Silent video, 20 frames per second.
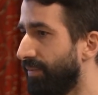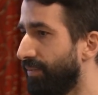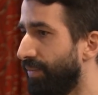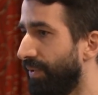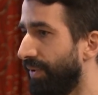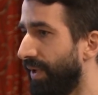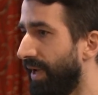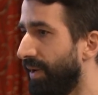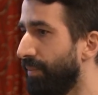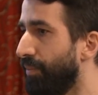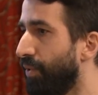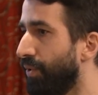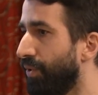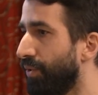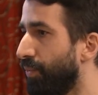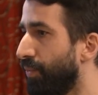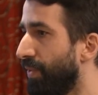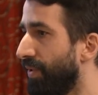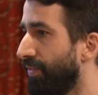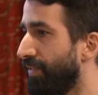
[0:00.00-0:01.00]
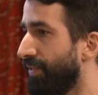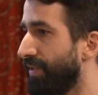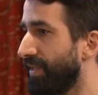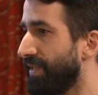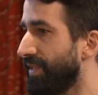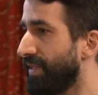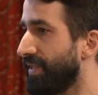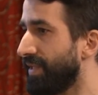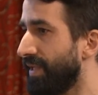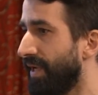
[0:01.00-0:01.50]
play more with
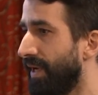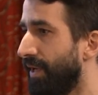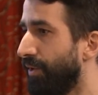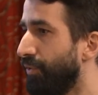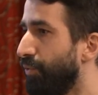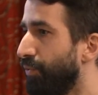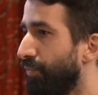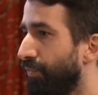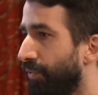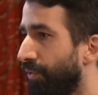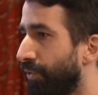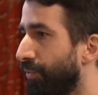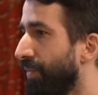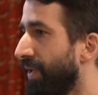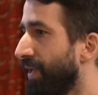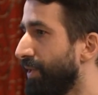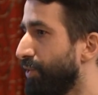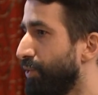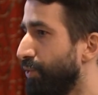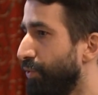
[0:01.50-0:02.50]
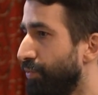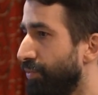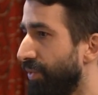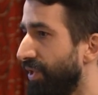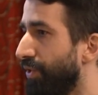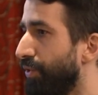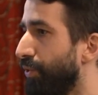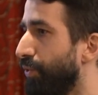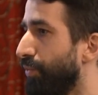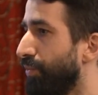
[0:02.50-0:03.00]
this new formats, new
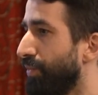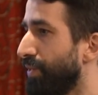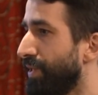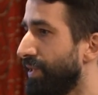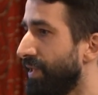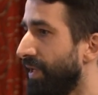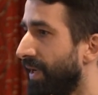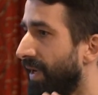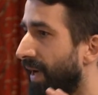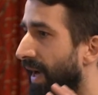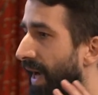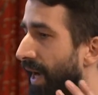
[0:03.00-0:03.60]
mediums,